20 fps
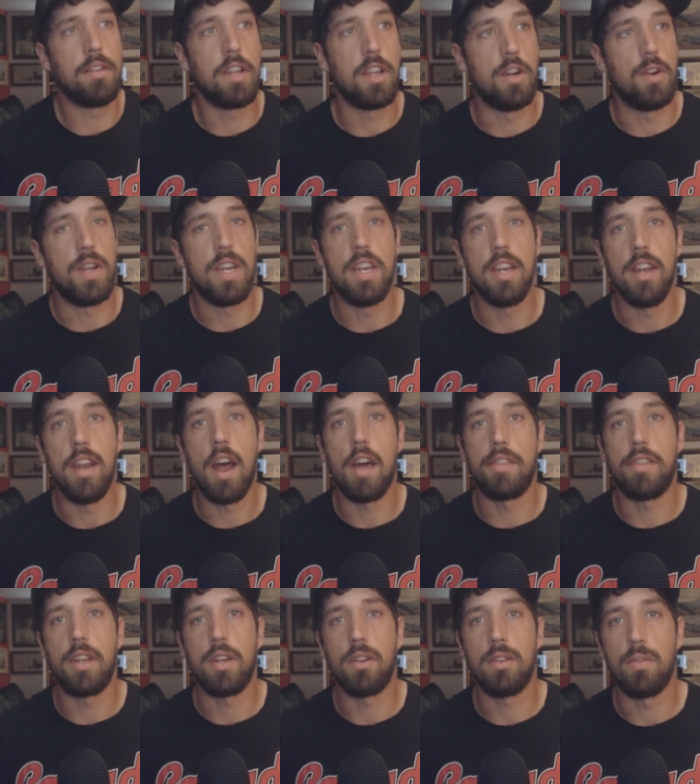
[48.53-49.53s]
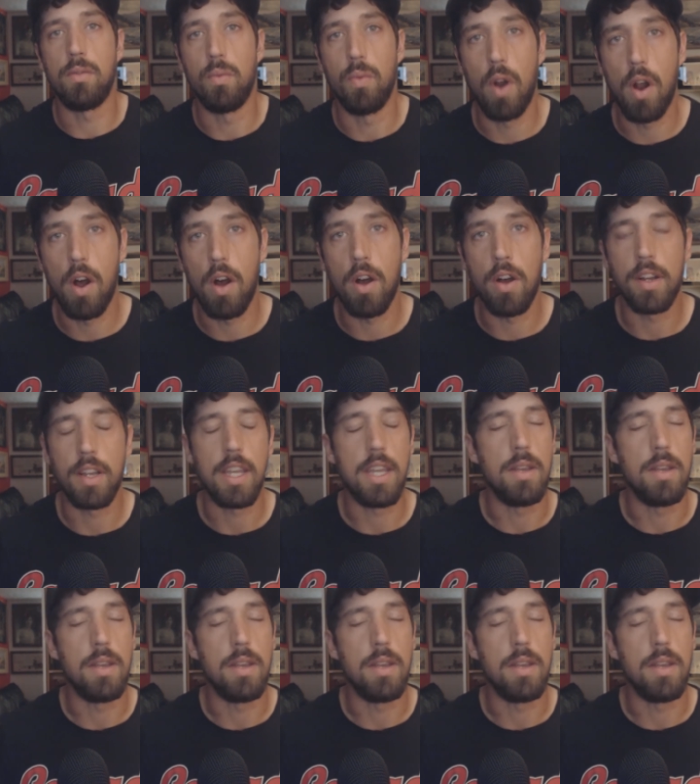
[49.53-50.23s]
He did nothing wrong.